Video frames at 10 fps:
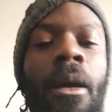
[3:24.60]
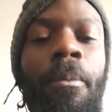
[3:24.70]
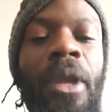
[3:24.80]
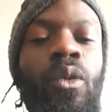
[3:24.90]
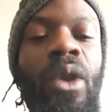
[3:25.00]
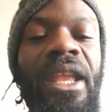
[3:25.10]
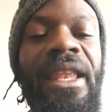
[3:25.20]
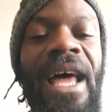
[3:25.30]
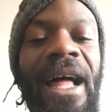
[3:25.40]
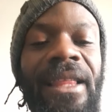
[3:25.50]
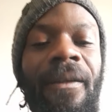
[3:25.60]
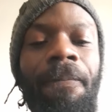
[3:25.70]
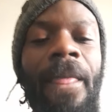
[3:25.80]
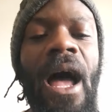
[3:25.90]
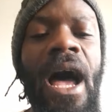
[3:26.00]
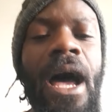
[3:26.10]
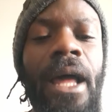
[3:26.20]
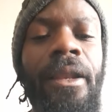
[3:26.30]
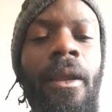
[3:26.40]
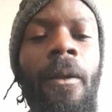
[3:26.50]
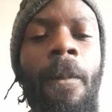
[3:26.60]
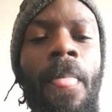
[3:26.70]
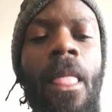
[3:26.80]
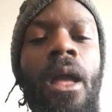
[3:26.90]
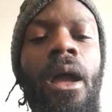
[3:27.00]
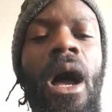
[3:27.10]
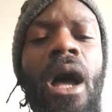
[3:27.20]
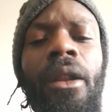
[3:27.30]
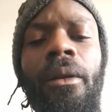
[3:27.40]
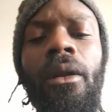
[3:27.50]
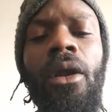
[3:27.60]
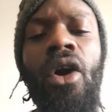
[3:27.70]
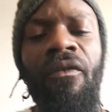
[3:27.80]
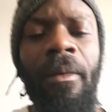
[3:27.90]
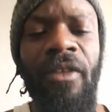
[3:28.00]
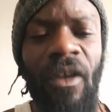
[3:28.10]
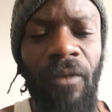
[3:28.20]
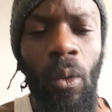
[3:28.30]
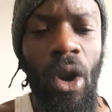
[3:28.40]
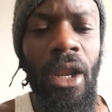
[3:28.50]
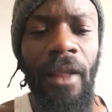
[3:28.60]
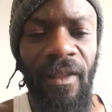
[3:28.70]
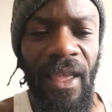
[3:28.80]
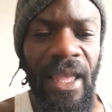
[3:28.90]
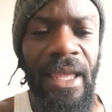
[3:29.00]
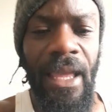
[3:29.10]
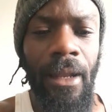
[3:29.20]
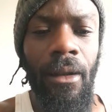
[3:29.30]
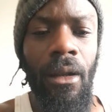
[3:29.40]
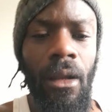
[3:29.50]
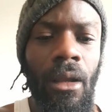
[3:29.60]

between that and the governments of the world not taking,